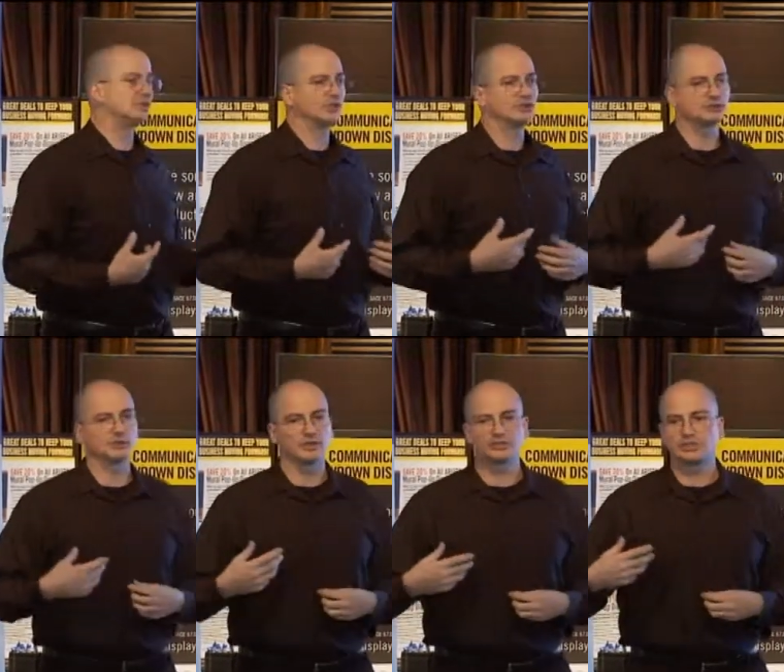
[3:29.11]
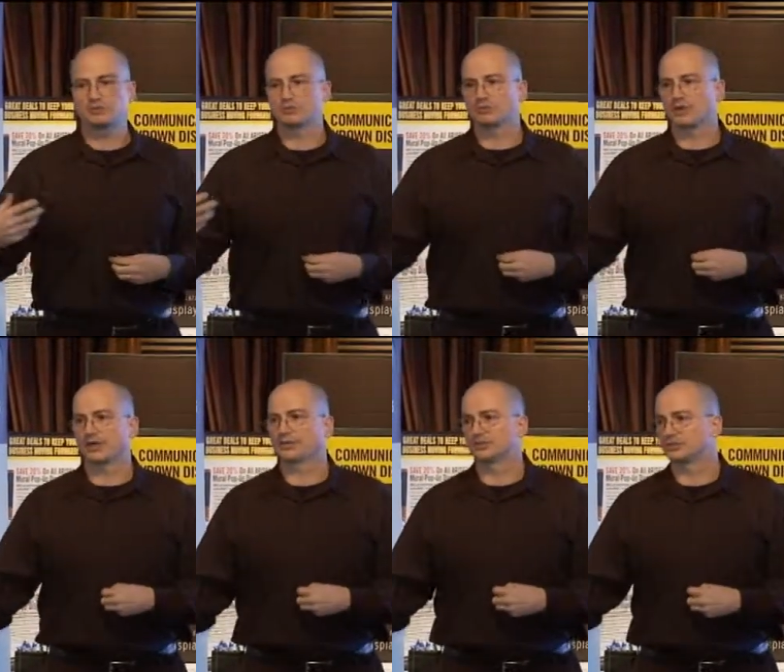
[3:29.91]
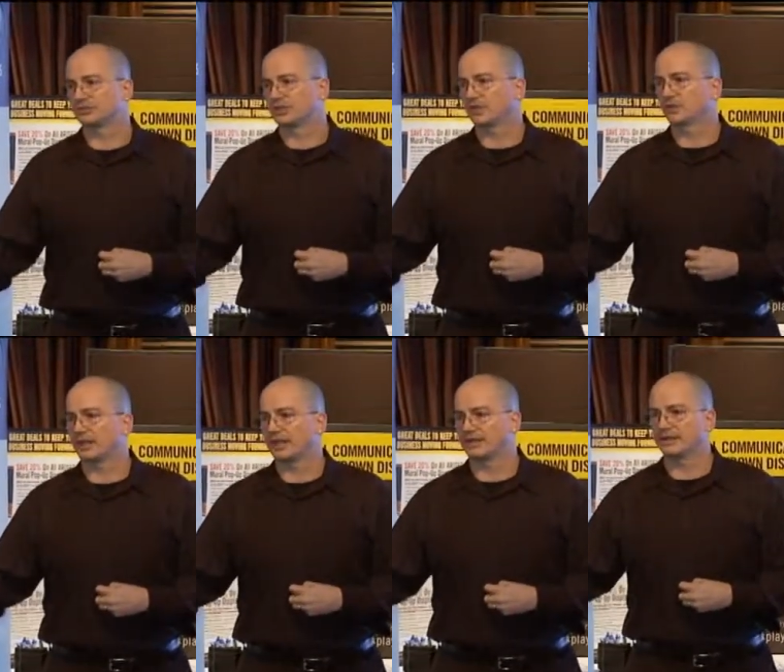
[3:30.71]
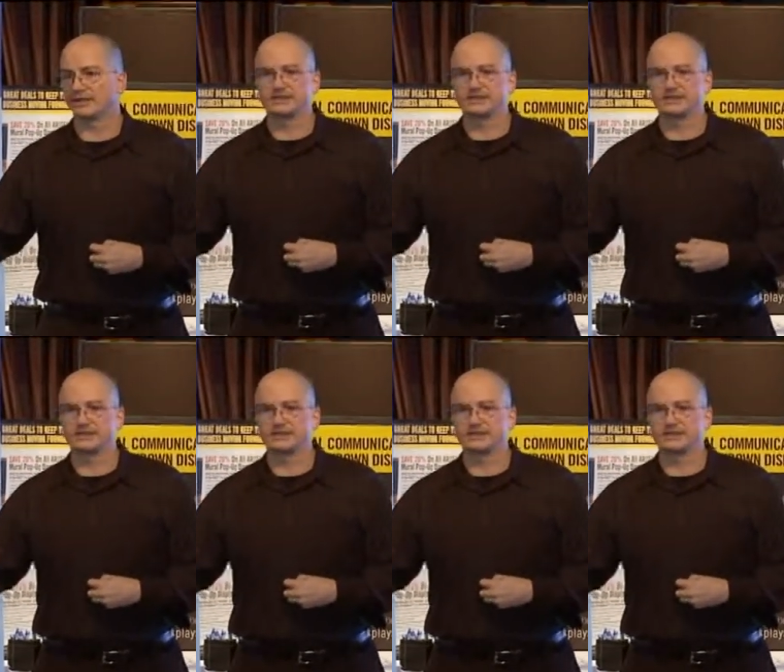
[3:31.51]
you just don't want to cheapen your product just to say, okay,